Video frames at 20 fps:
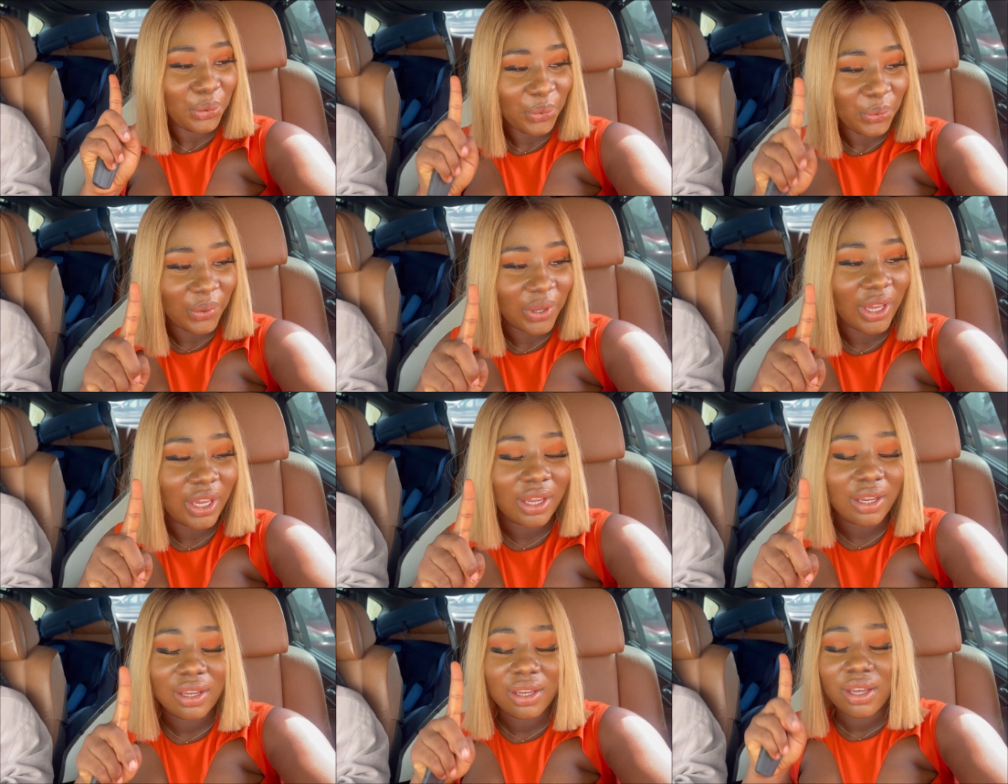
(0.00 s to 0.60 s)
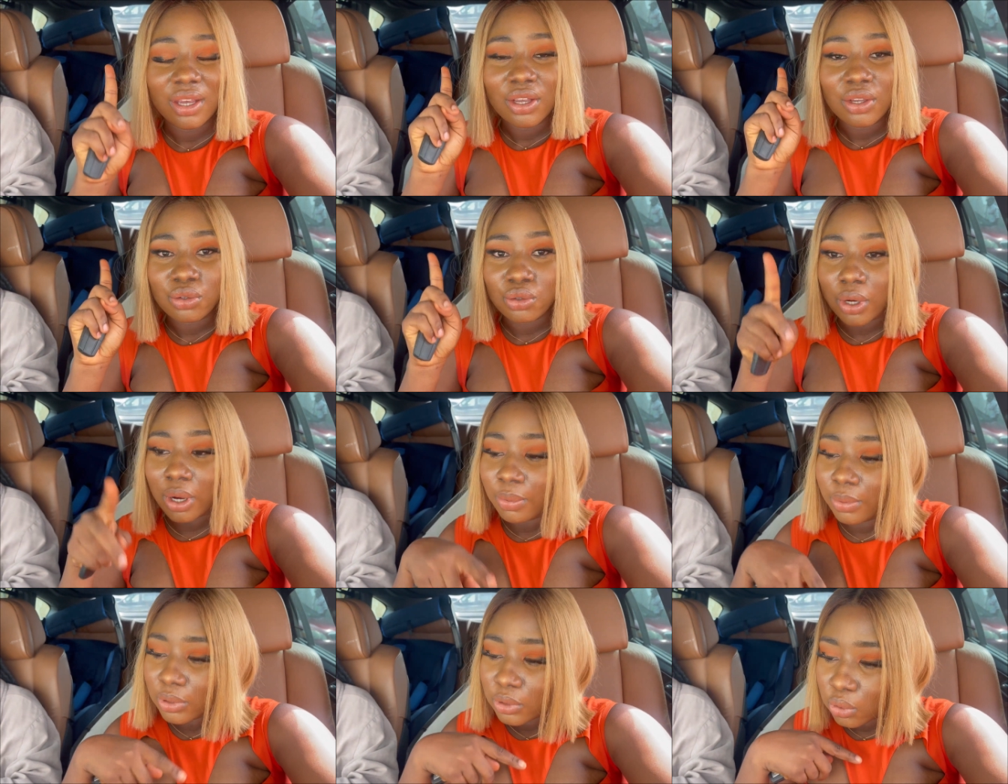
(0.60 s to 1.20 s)
okay so
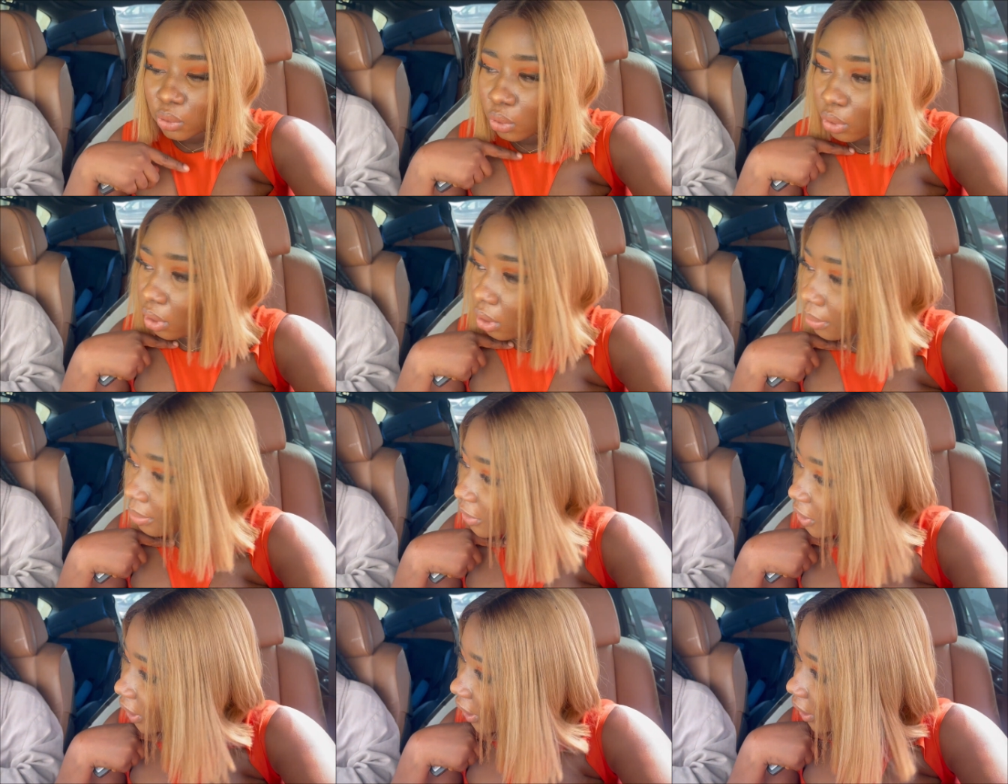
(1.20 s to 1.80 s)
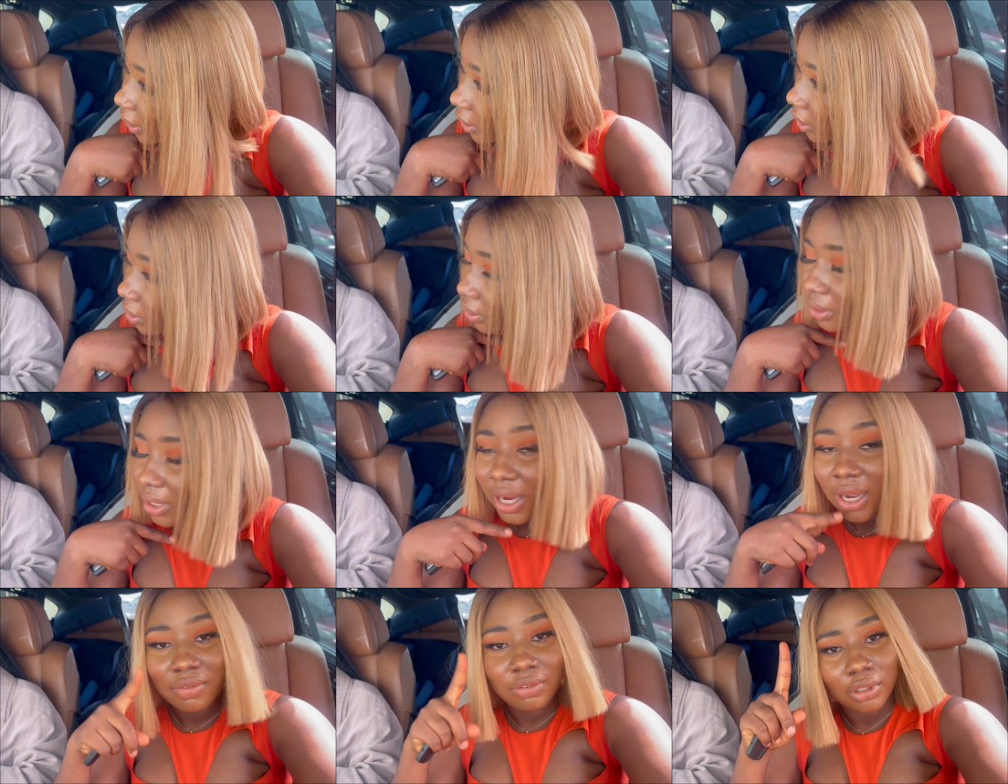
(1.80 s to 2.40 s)
i want to go upstairs because
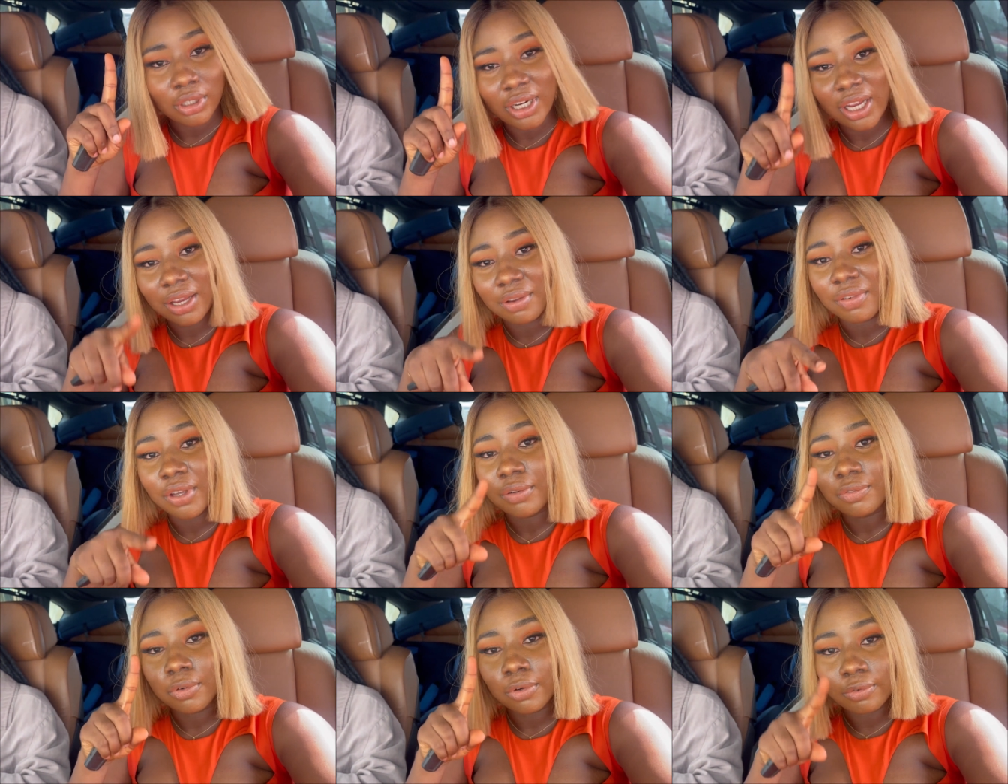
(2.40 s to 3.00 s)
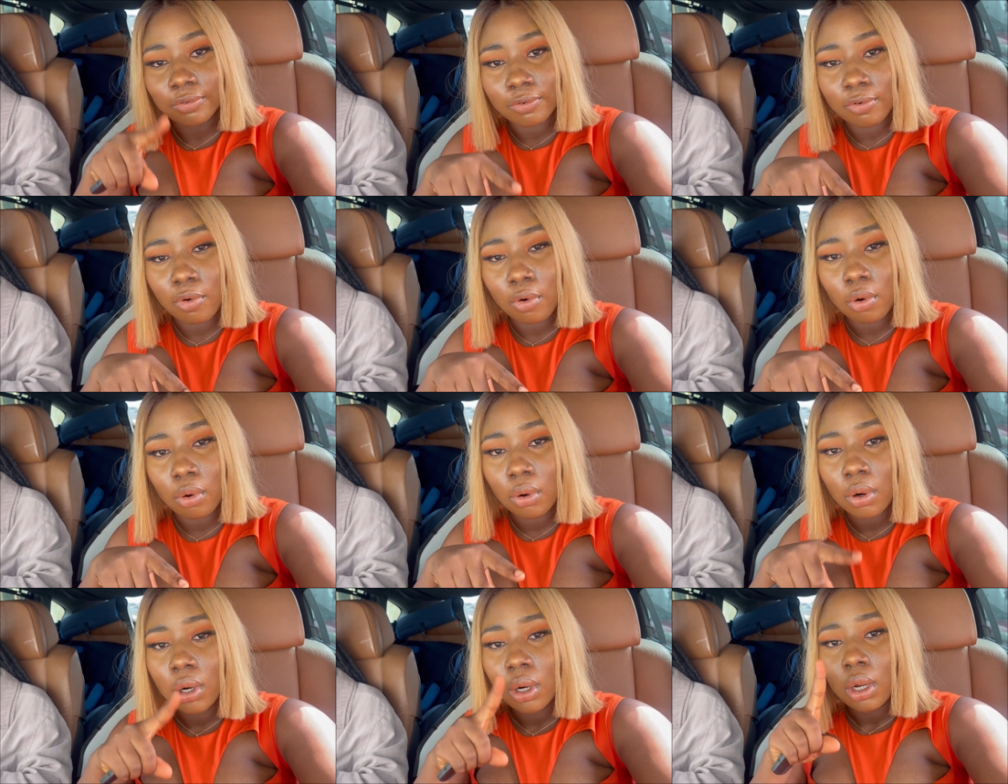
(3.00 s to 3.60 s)
i have another event for
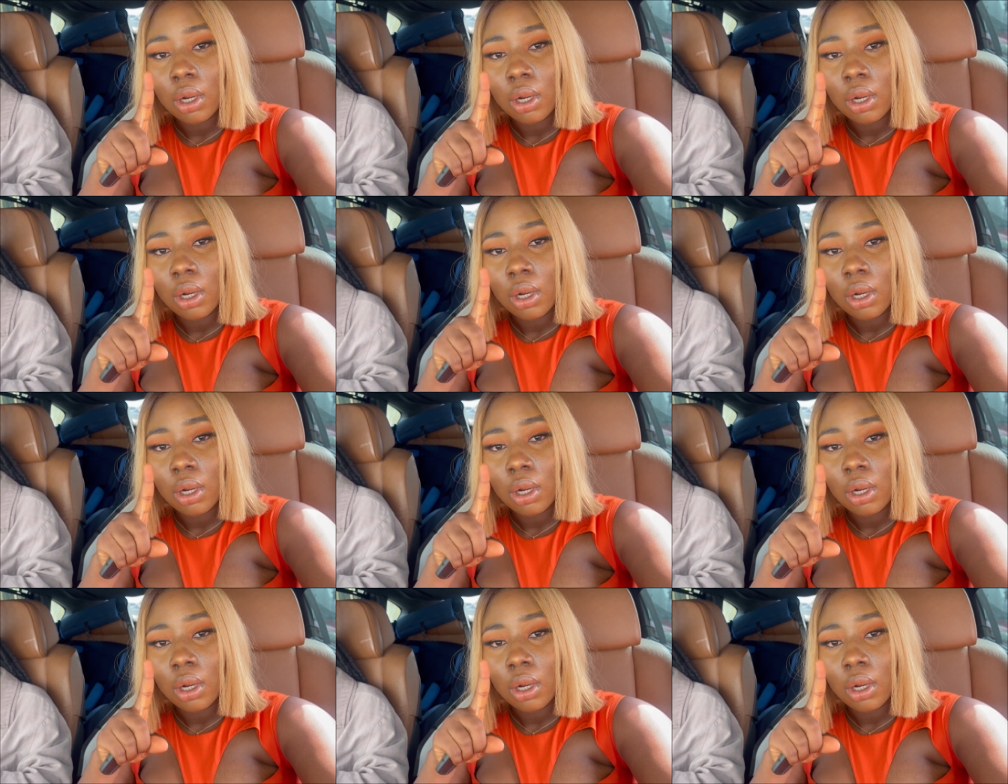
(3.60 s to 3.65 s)
four